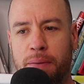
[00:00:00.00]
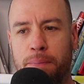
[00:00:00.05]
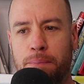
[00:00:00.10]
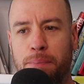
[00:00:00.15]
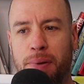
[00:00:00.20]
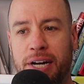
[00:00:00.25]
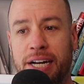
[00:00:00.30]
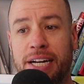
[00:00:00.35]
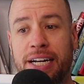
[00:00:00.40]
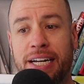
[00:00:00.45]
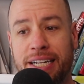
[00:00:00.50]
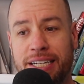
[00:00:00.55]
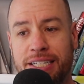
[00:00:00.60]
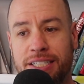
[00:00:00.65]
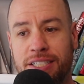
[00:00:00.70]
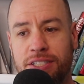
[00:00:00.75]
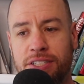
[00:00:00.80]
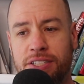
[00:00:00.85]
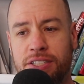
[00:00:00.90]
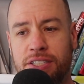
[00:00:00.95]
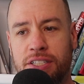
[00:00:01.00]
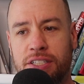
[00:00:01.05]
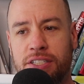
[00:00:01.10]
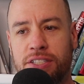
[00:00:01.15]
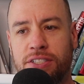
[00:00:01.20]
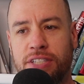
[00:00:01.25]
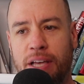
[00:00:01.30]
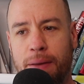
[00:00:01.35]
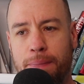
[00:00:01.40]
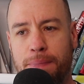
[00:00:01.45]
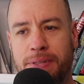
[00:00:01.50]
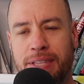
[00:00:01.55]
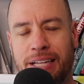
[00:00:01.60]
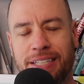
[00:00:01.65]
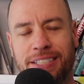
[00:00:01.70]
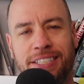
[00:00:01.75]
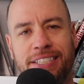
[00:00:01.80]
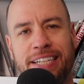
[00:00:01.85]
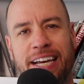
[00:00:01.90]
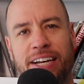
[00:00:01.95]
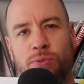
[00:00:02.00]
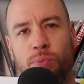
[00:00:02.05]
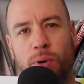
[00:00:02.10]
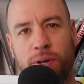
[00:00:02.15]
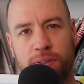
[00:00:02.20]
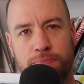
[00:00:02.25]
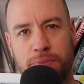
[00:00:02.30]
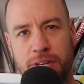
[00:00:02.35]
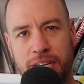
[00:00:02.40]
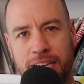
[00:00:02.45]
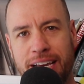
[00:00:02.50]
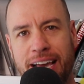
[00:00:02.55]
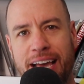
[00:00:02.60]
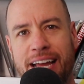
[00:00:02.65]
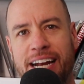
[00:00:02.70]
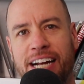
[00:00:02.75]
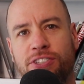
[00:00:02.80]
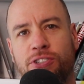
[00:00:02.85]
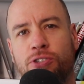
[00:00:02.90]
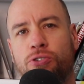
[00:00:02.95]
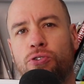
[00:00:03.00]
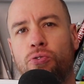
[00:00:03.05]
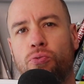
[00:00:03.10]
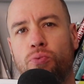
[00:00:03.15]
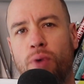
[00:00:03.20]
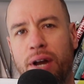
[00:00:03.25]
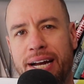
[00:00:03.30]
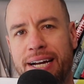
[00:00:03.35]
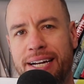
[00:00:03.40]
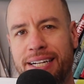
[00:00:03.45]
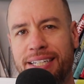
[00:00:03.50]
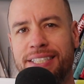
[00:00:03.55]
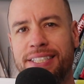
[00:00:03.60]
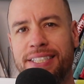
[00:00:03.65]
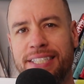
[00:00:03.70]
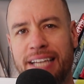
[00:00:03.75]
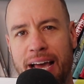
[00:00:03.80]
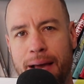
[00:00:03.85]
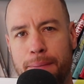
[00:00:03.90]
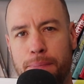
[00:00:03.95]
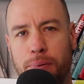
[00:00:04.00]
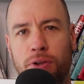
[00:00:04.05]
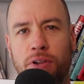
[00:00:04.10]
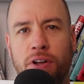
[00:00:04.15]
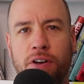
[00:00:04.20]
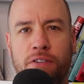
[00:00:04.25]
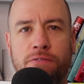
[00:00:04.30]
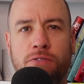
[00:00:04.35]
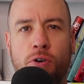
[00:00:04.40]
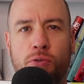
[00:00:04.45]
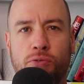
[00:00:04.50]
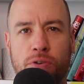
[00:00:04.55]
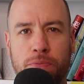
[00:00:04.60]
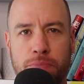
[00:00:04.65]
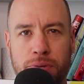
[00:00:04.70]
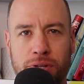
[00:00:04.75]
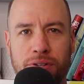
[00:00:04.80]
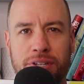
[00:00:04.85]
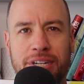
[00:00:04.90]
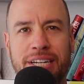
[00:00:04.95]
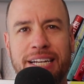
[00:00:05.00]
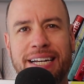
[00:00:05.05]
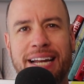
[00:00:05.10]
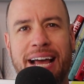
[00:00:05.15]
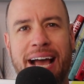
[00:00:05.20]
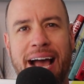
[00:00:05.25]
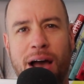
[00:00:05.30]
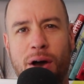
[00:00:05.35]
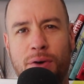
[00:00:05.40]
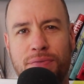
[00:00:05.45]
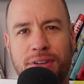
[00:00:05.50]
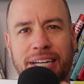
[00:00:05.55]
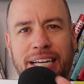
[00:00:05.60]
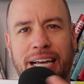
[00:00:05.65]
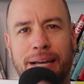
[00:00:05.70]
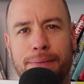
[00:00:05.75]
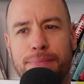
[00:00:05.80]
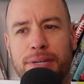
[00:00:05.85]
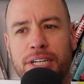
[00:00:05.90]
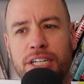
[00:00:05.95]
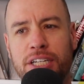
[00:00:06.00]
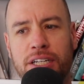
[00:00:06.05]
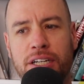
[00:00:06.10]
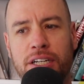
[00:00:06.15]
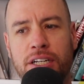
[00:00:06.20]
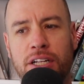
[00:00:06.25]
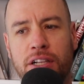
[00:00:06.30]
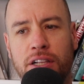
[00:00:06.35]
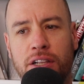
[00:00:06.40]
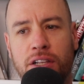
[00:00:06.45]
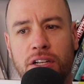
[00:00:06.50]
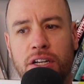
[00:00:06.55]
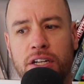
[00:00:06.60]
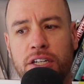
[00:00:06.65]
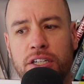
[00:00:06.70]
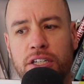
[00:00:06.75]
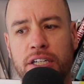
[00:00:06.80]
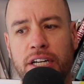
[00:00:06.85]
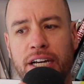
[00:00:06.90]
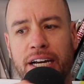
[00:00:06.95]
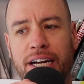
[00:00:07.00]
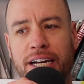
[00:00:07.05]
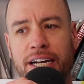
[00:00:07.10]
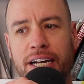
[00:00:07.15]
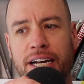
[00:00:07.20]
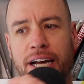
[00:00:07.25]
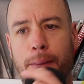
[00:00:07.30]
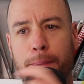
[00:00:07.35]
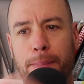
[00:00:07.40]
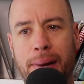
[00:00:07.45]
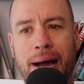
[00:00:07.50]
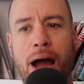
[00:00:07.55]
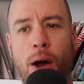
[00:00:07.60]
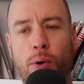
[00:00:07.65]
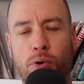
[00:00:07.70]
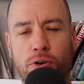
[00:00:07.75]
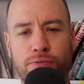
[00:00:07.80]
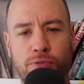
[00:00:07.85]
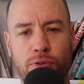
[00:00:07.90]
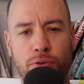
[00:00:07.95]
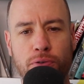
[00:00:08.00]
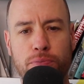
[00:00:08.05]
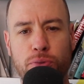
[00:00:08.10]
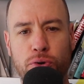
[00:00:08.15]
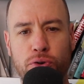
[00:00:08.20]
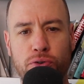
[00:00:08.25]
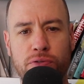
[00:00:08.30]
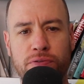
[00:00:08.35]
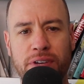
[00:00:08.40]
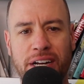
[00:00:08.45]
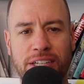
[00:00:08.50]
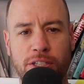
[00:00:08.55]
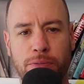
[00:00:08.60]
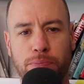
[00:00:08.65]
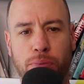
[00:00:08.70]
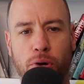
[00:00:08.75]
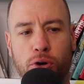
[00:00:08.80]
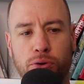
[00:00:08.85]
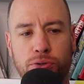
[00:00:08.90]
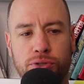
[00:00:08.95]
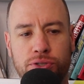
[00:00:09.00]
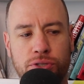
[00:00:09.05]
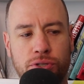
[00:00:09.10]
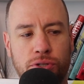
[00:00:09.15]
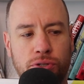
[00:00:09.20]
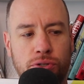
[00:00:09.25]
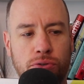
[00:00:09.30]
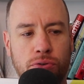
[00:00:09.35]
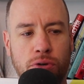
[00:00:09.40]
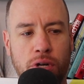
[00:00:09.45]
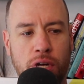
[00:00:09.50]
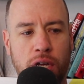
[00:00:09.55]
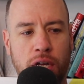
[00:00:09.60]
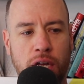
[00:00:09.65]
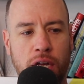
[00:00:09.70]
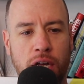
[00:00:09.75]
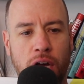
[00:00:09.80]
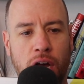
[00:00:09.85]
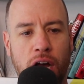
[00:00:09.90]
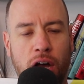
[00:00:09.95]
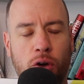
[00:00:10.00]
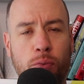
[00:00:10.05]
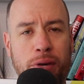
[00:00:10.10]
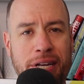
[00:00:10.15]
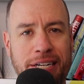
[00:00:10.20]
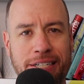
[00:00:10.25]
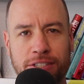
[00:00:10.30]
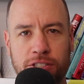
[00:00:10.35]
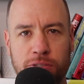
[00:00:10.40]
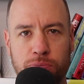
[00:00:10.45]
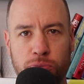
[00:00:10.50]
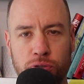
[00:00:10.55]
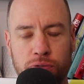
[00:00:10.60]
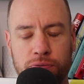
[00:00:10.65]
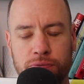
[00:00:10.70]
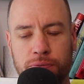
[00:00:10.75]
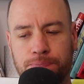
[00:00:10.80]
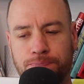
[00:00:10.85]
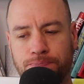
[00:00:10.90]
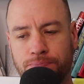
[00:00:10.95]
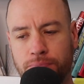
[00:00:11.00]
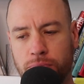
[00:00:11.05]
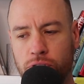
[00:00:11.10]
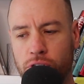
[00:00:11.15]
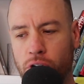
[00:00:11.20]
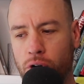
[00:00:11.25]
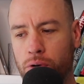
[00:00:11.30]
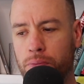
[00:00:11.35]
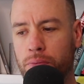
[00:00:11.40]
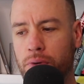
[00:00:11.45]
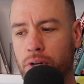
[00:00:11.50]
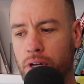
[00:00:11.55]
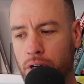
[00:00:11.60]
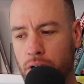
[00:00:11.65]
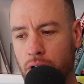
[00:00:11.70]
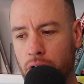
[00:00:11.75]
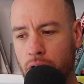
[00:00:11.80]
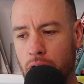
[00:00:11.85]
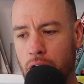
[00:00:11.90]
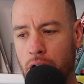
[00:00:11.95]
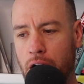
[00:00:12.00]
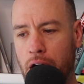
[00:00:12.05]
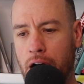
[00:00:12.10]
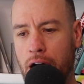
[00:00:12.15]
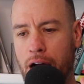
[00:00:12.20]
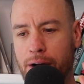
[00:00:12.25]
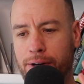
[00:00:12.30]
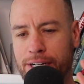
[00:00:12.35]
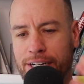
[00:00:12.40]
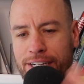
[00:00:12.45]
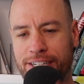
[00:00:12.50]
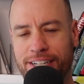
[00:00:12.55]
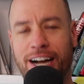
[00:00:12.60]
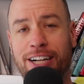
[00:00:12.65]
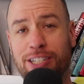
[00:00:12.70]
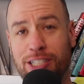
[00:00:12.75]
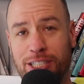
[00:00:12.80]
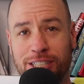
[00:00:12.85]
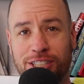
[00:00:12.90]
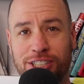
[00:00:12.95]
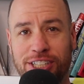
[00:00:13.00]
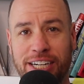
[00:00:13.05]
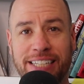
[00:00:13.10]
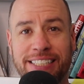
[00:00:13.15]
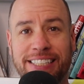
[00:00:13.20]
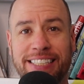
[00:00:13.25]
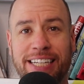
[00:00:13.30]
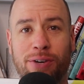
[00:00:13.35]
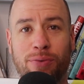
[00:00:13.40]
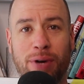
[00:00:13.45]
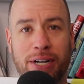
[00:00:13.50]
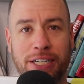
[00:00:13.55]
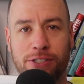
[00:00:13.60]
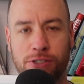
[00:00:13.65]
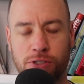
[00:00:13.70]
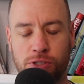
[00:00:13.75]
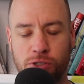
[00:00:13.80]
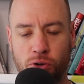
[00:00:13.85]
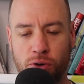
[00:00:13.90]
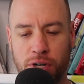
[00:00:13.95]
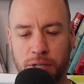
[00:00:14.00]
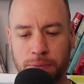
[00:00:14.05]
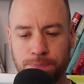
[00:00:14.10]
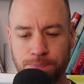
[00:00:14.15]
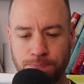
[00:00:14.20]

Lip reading: but it is something that stayed with me. And it's a great example of vulnerability and how that can be a powerful move as opposed to a weakness move. So I'm going to cut to the chase and get right to the story.